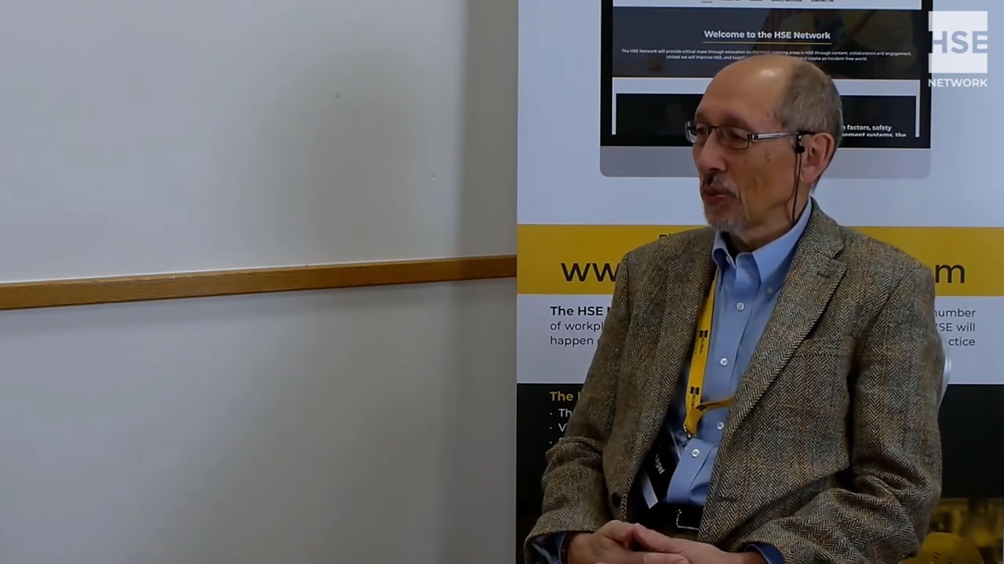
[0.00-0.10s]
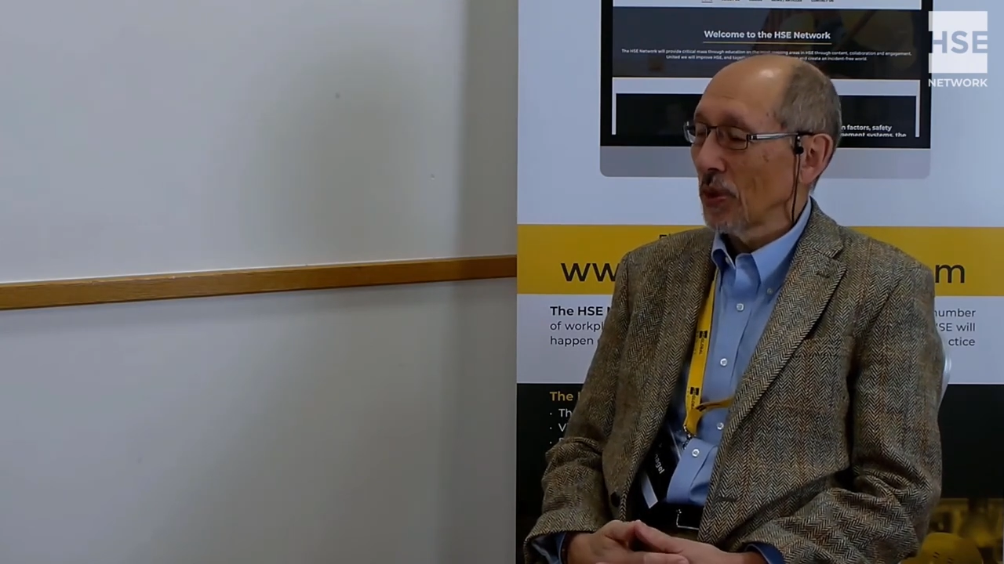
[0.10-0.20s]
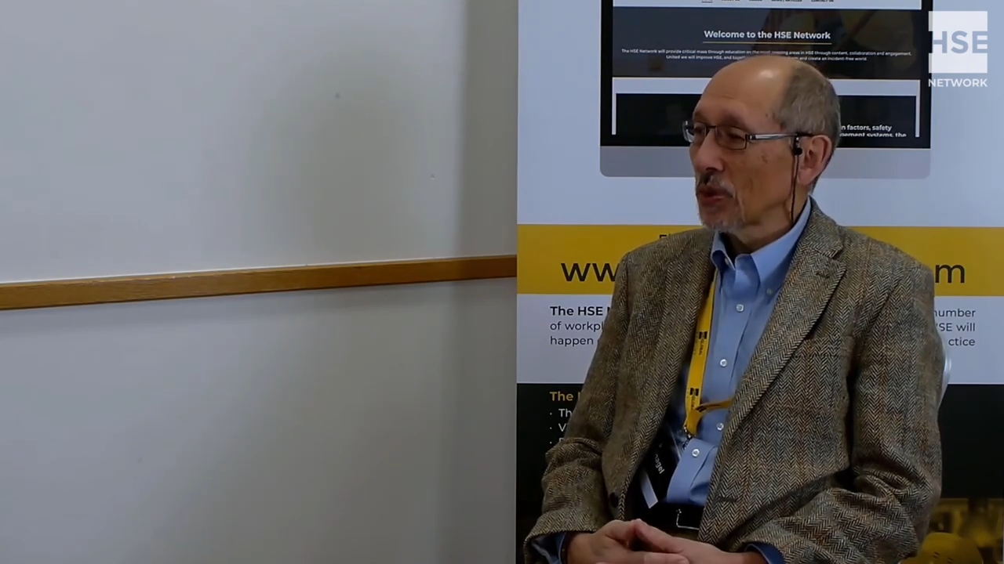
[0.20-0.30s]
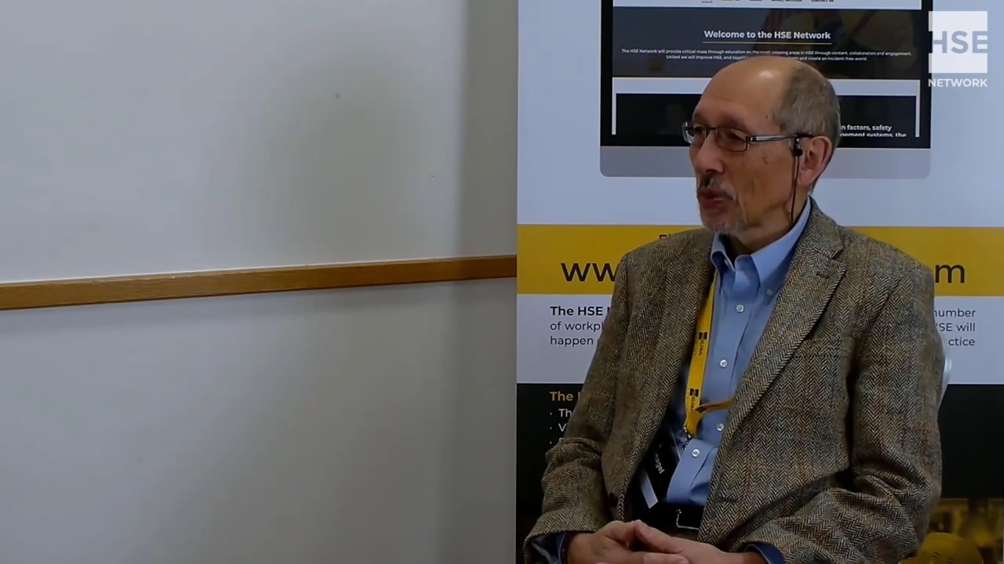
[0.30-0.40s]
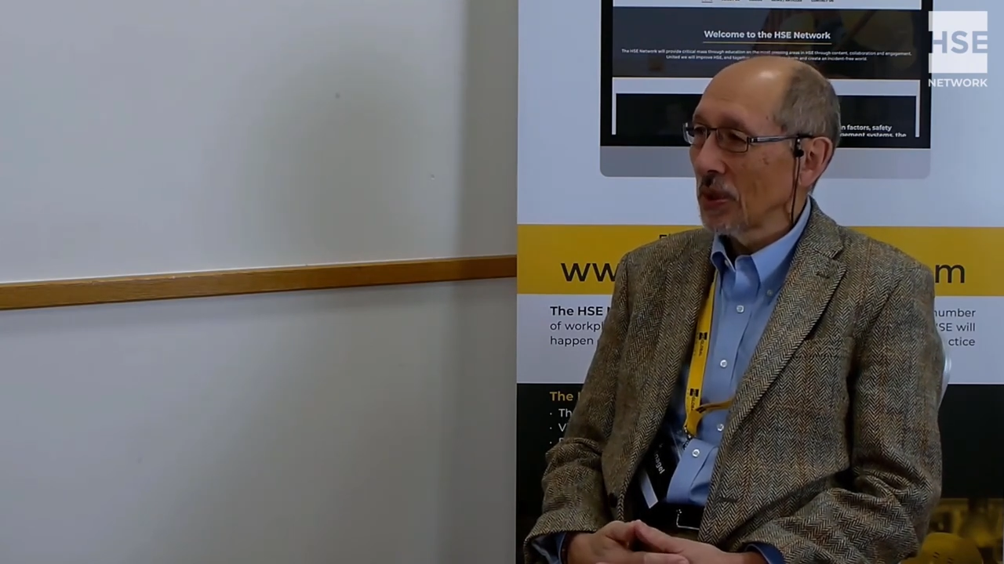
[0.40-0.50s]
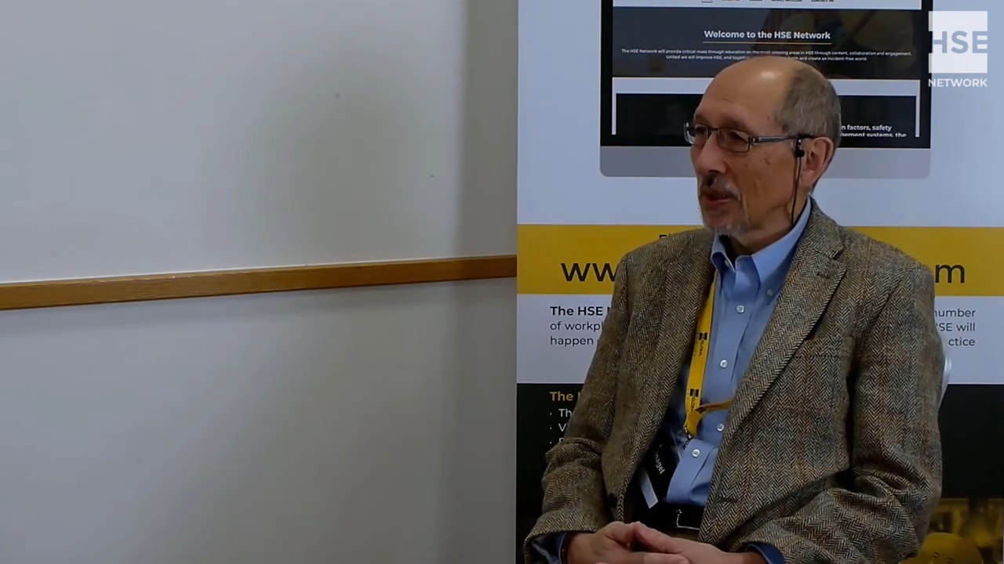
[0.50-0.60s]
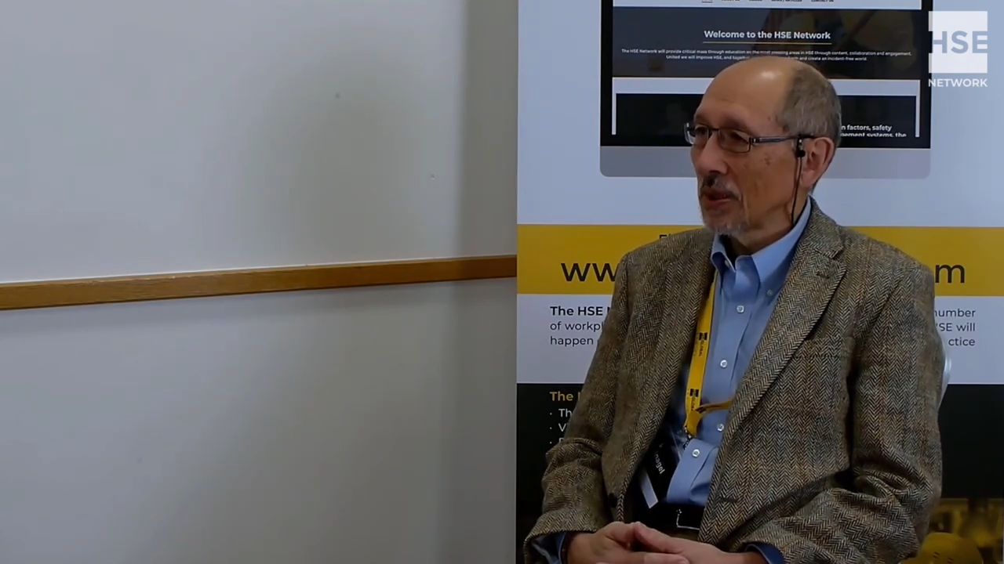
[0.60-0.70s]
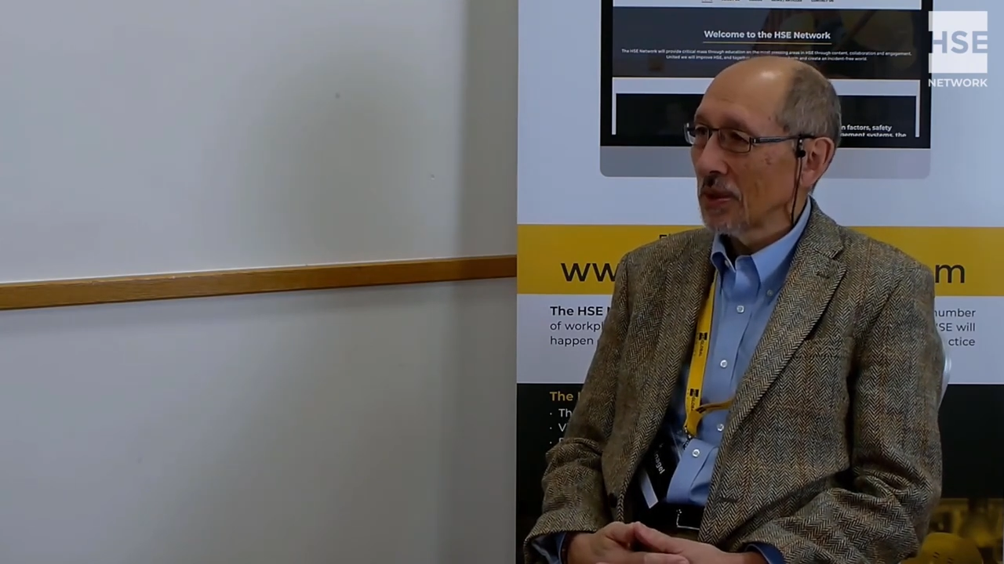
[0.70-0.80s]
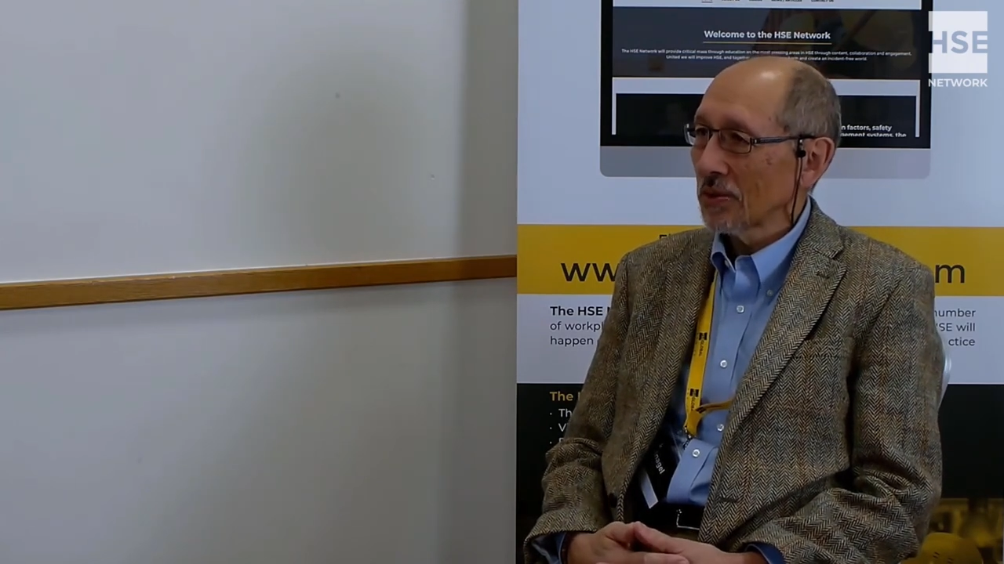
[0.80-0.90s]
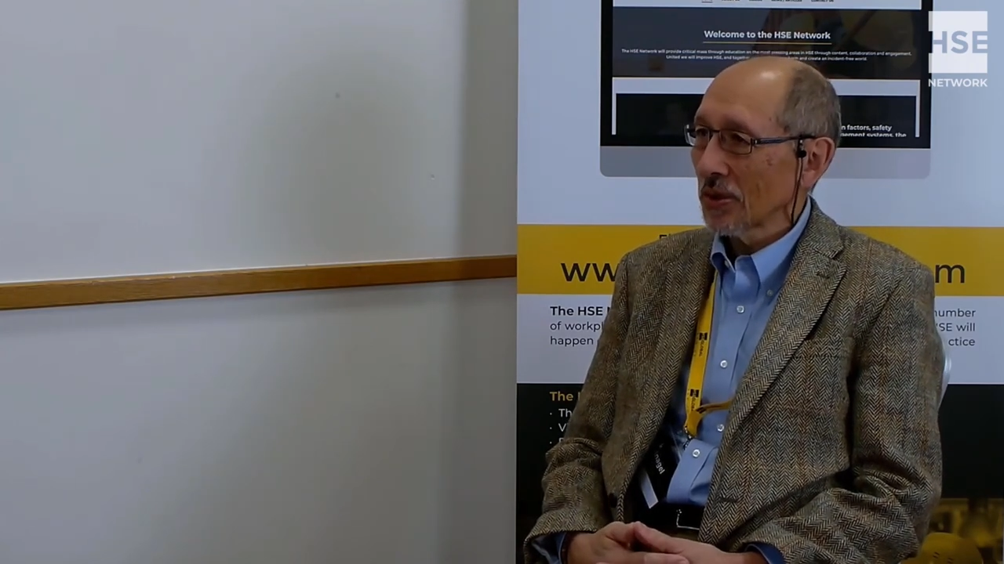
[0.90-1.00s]
which we
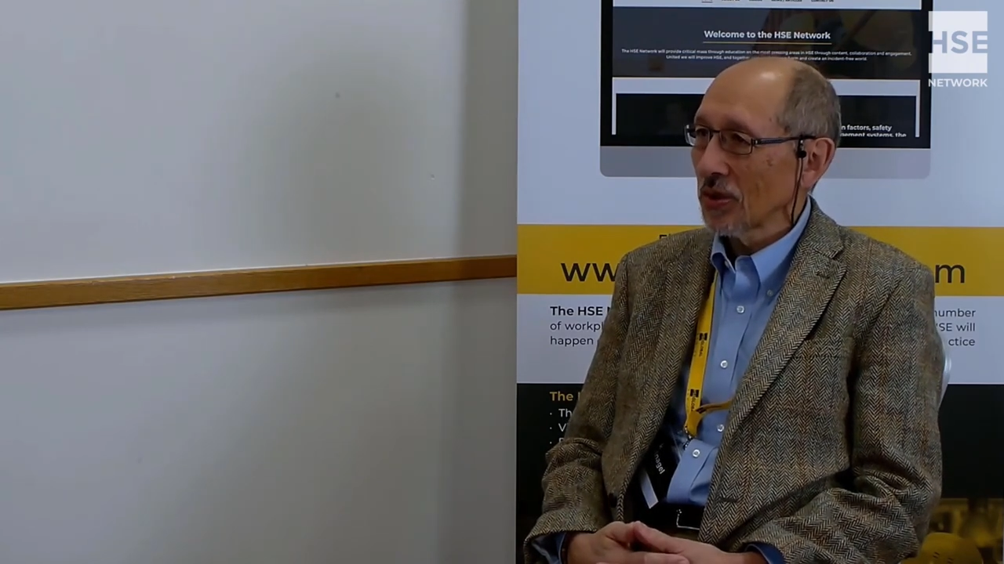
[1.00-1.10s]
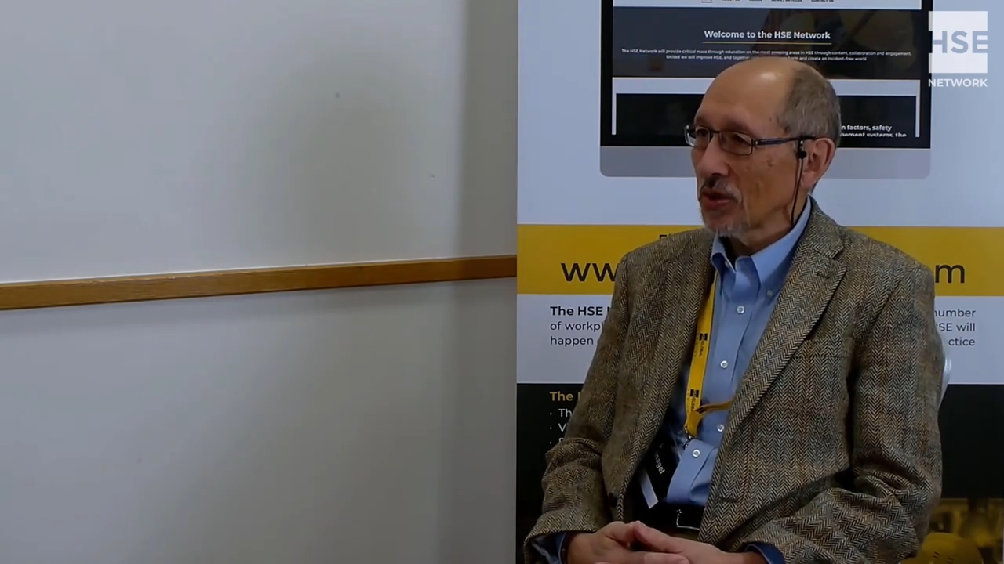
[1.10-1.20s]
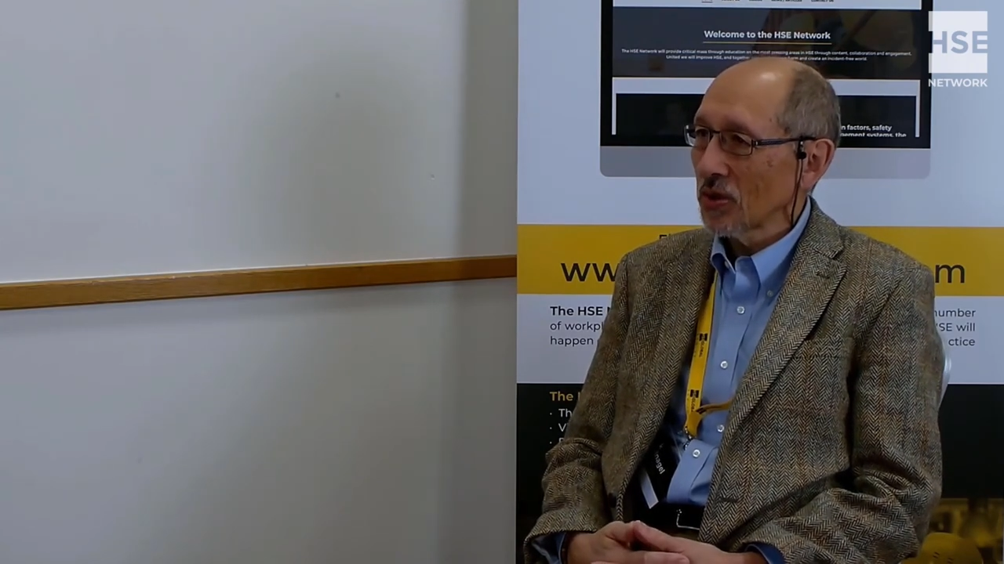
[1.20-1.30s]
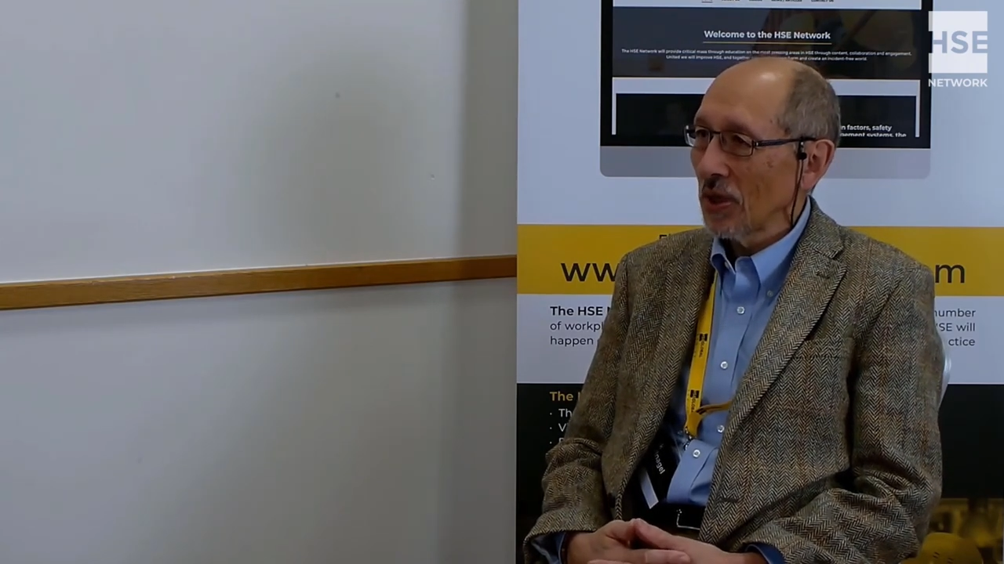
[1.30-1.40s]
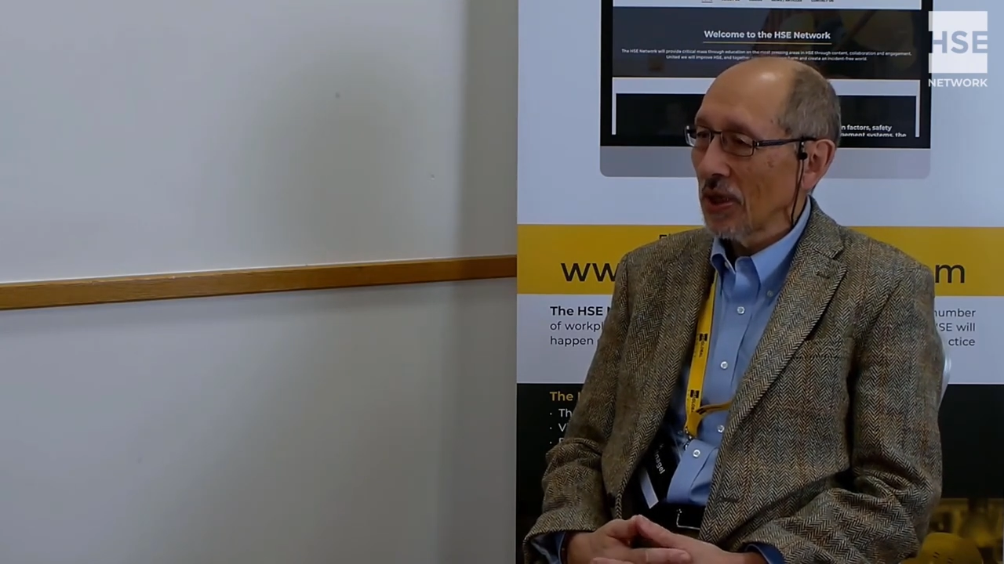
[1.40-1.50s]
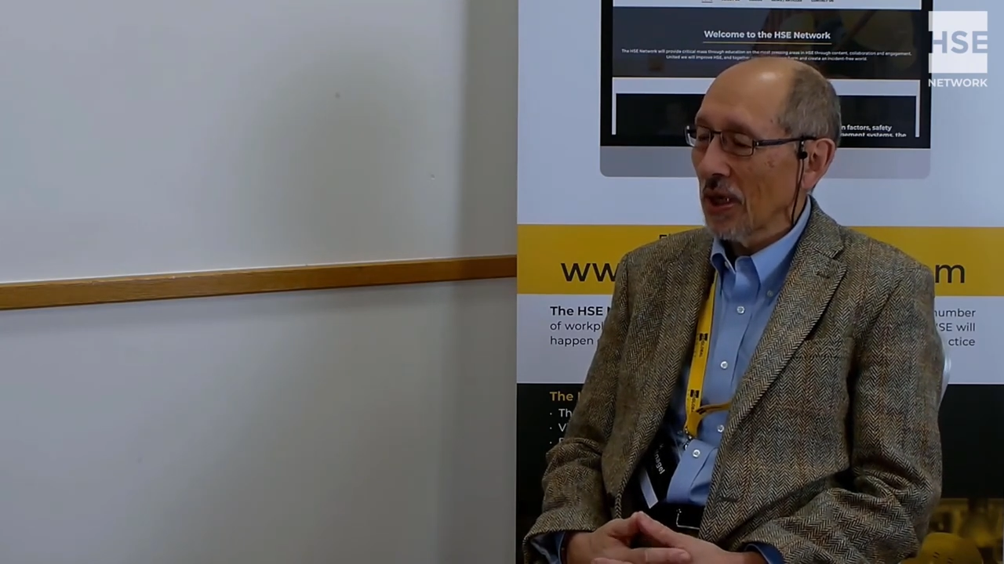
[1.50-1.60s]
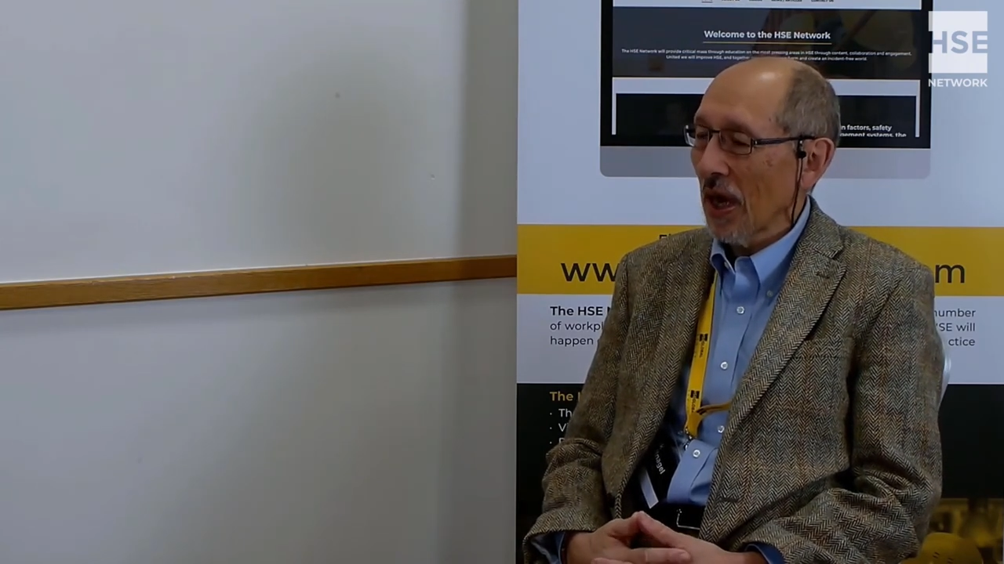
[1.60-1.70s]
traditionally